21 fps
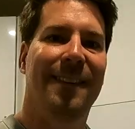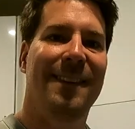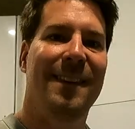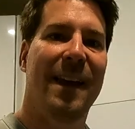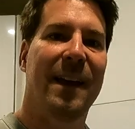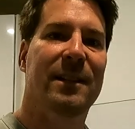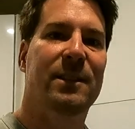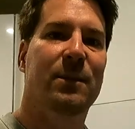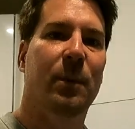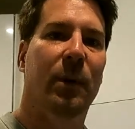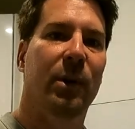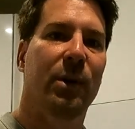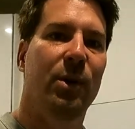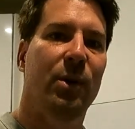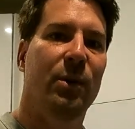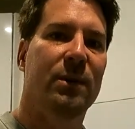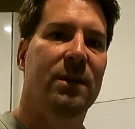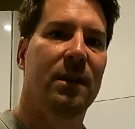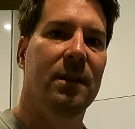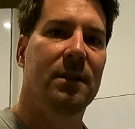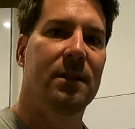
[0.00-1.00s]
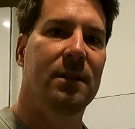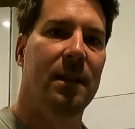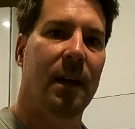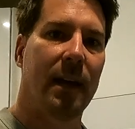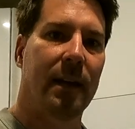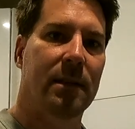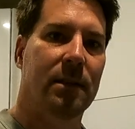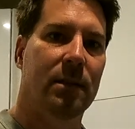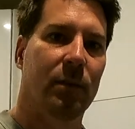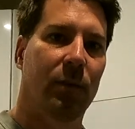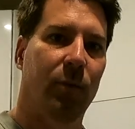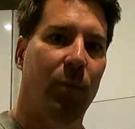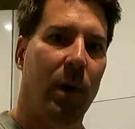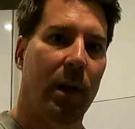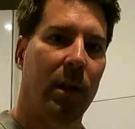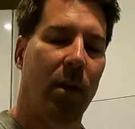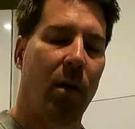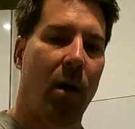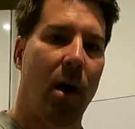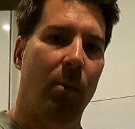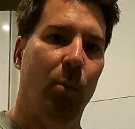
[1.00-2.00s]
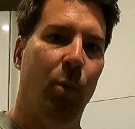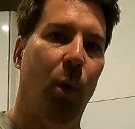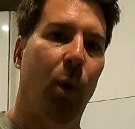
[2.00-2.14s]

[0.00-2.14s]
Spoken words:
Next, we're going to use the zest of 1 lime.